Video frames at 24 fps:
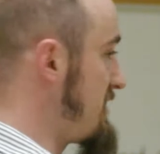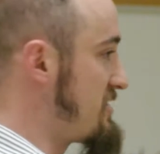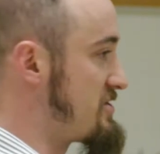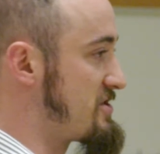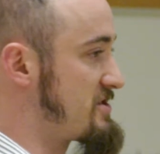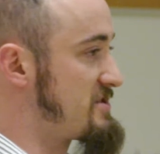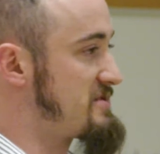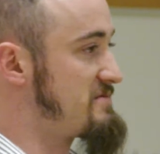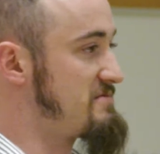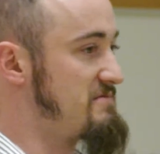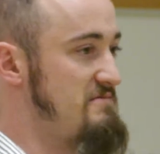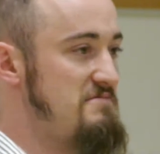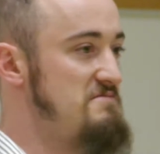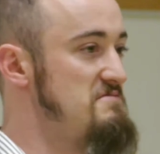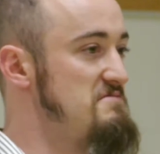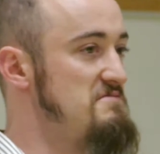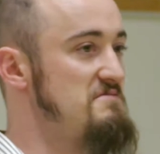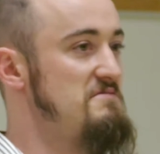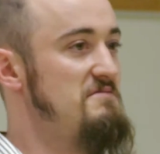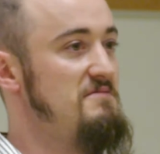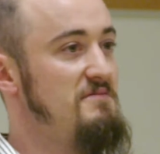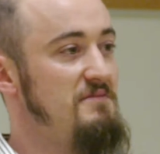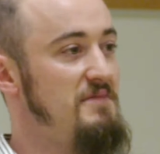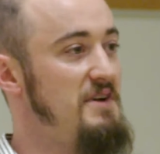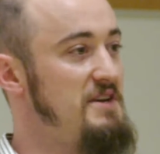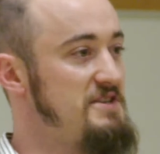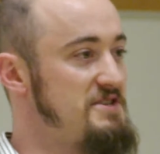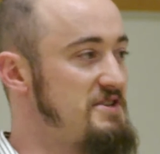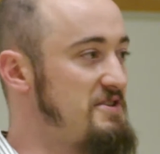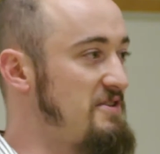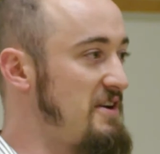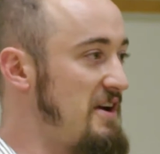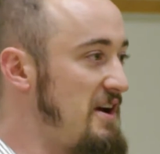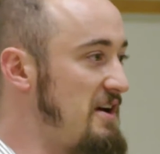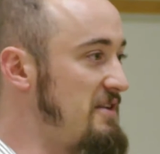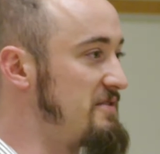just
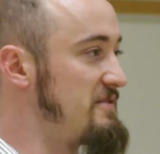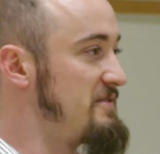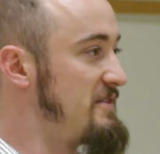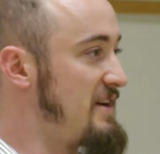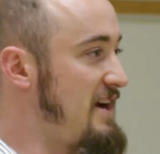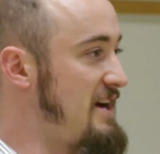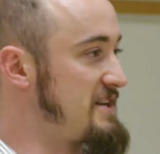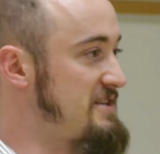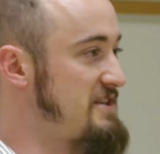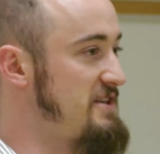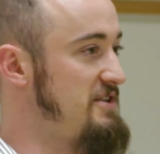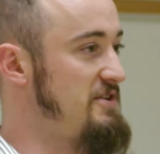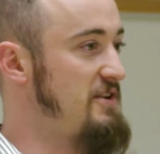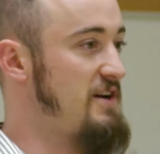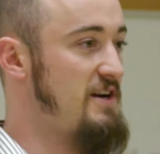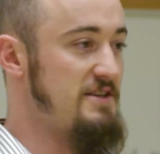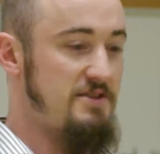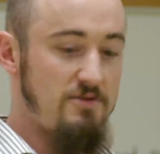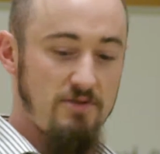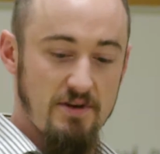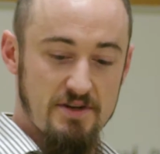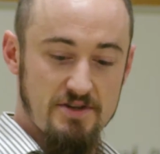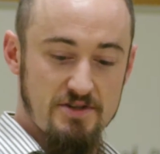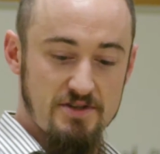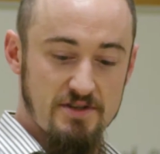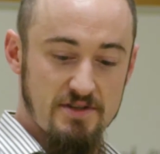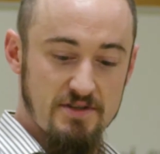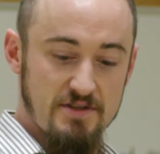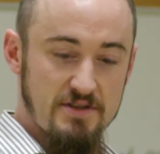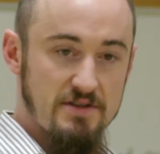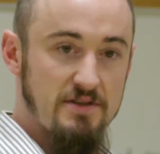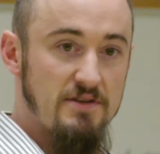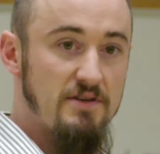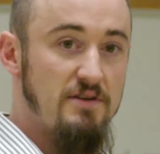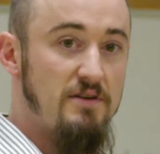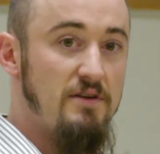messing around, asking you guys
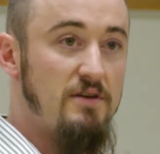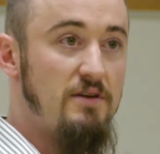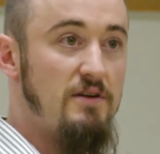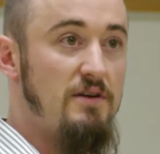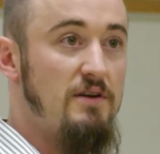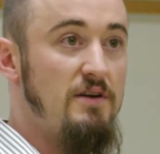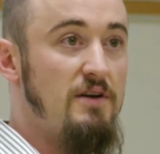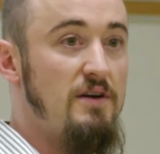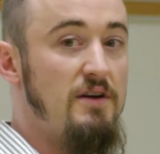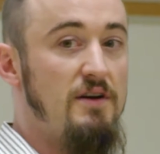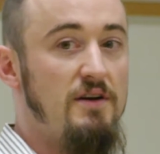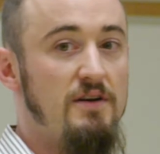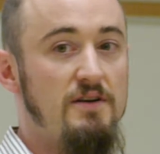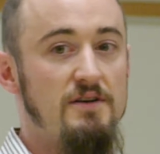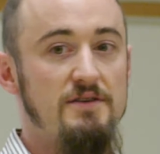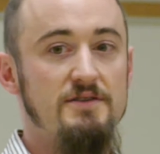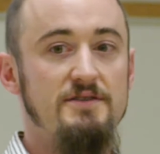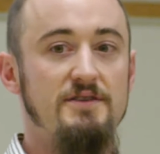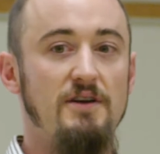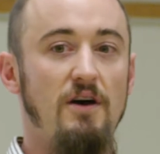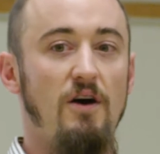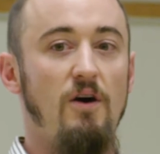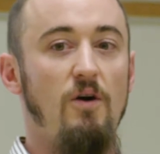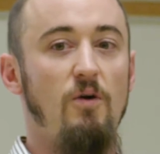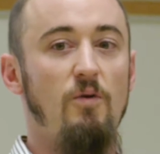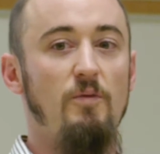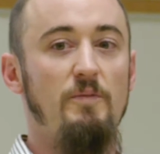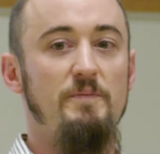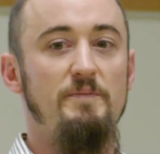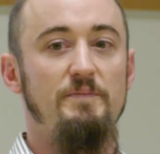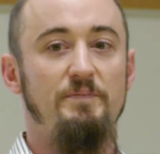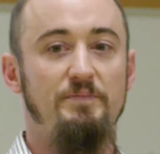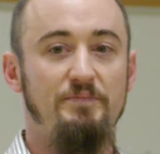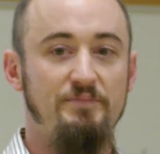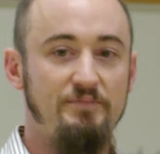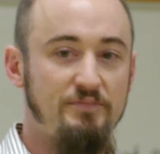questions.
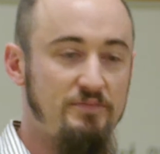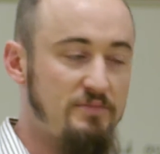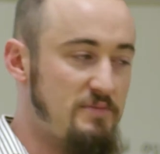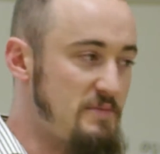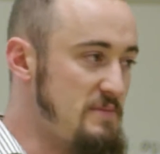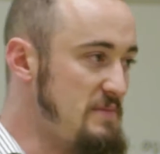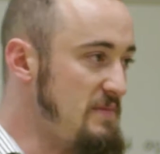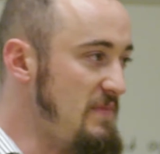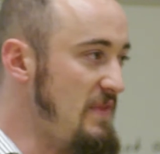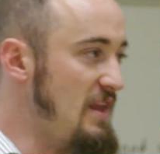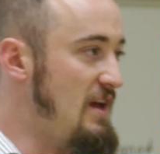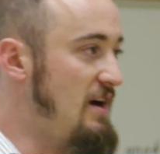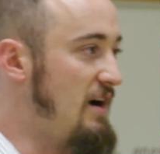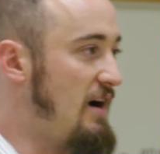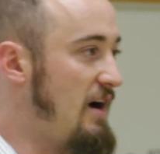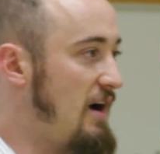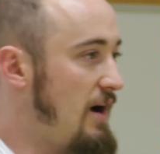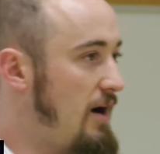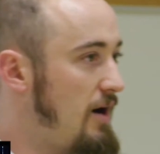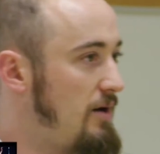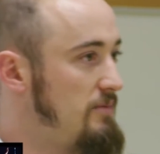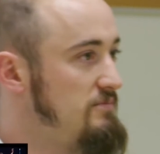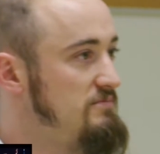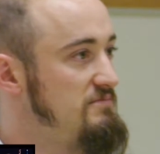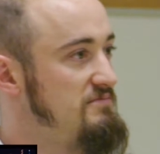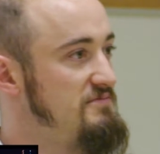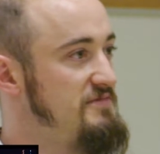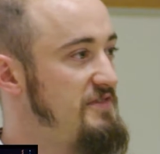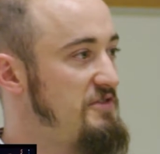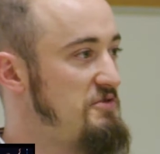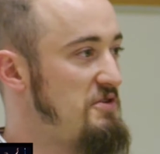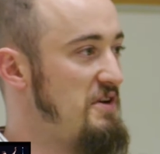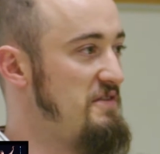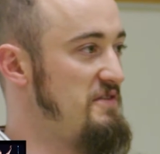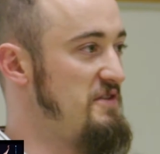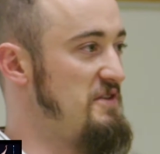So if you want
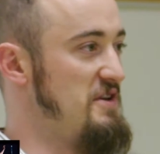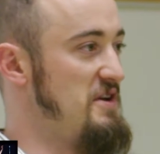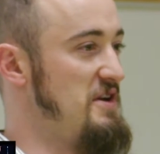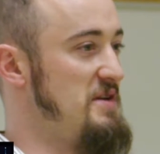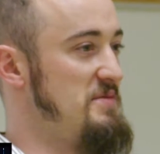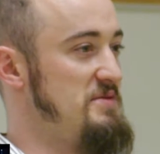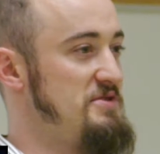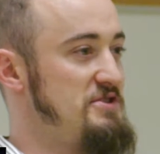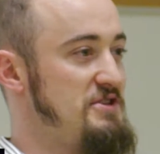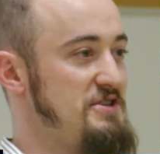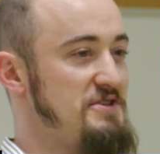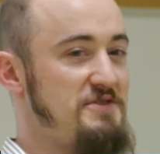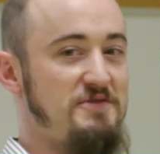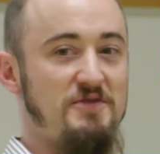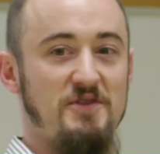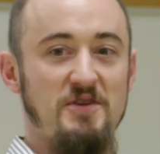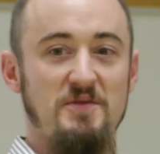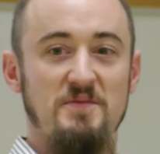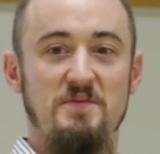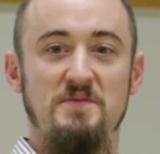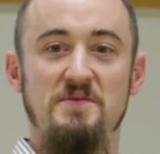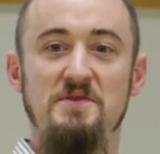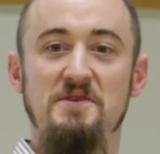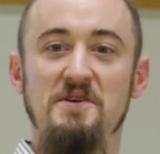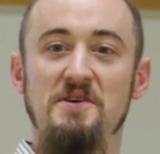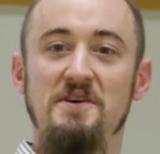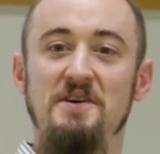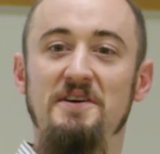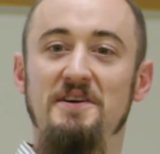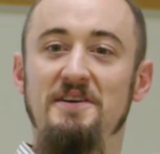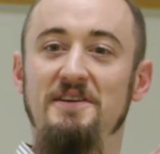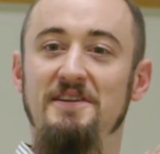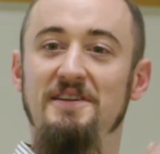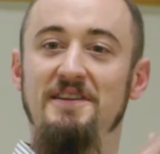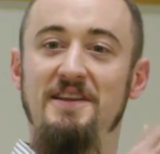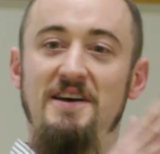to view the images from
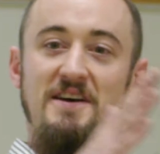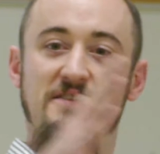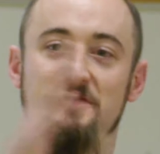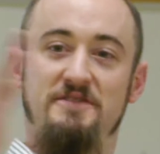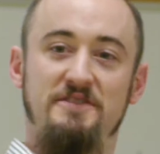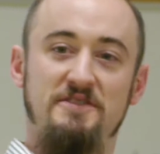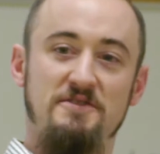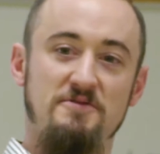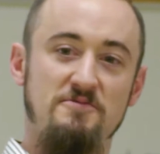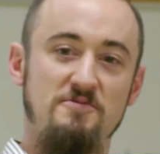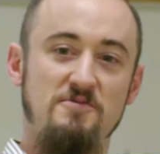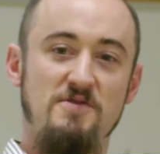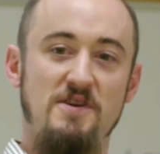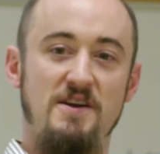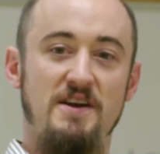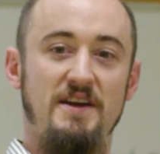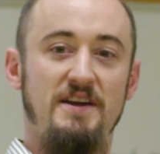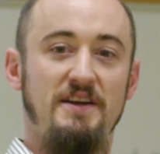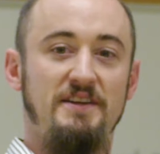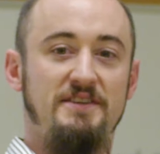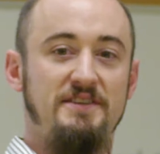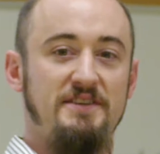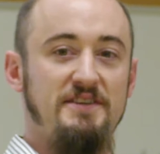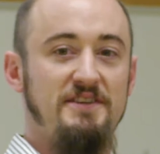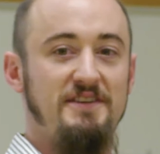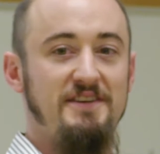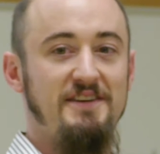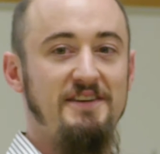left to right,